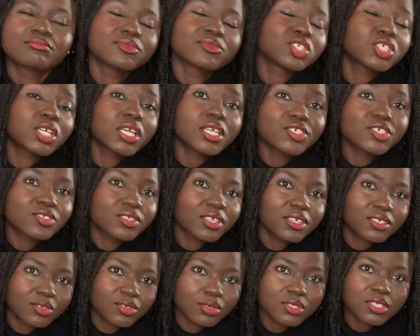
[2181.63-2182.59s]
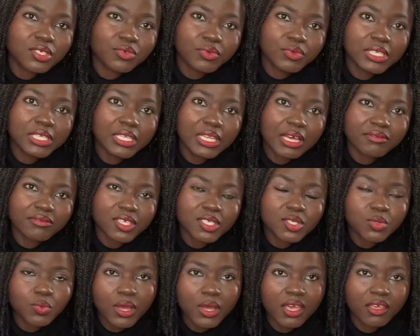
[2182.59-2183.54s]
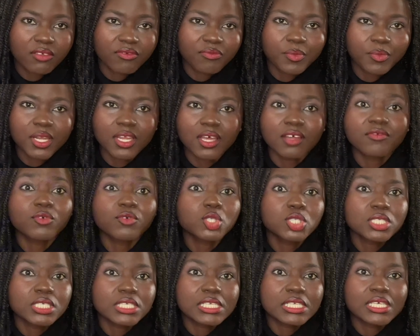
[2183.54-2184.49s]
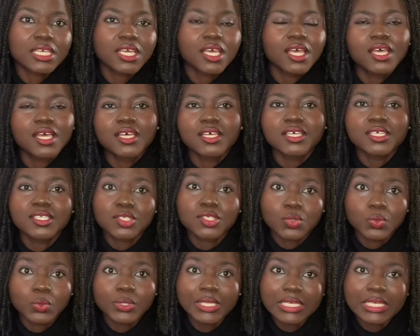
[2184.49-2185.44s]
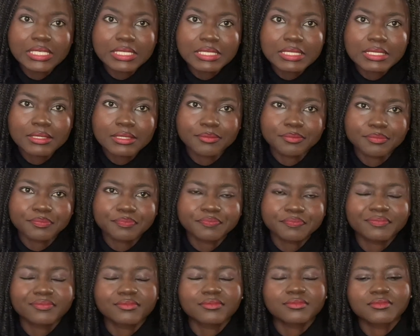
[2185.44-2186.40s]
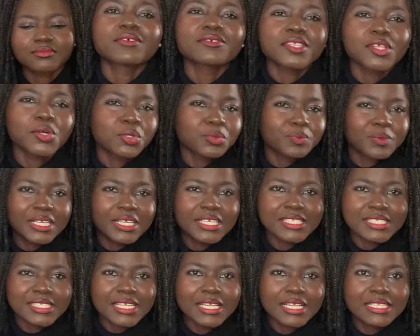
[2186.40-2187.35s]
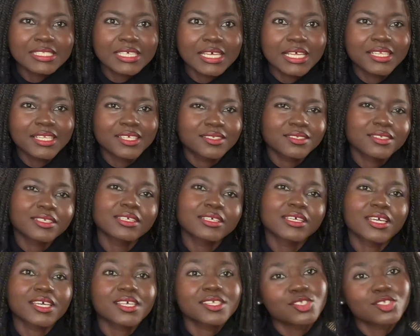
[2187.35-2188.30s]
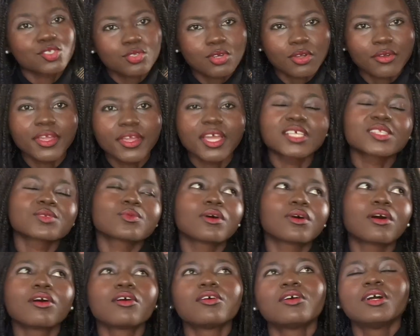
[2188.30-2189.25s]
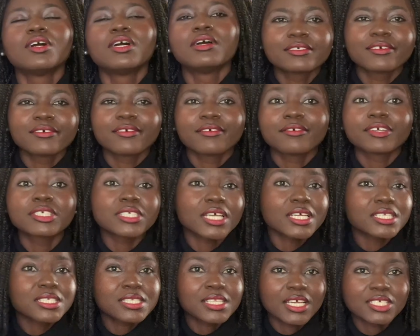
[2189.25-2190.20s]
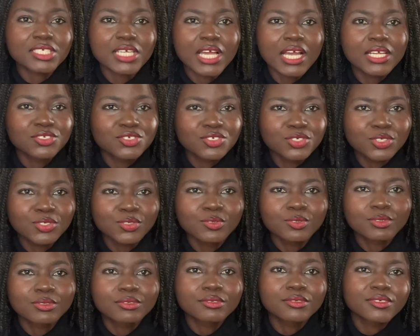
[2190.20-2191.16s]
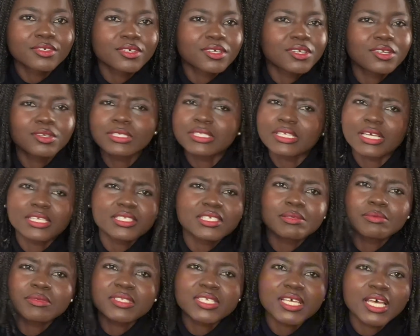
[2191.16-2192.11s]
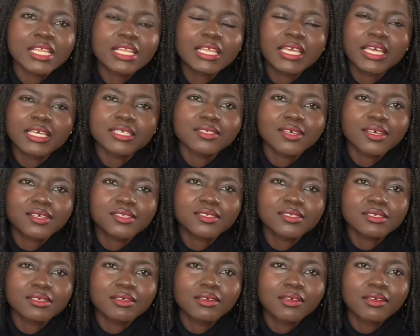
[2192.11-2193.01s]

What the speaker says: change things because he really loved his wife. But unfortunately, it's too late. After the old man is done telling his story as well, Richard slash Andrew looks at him sadly and says,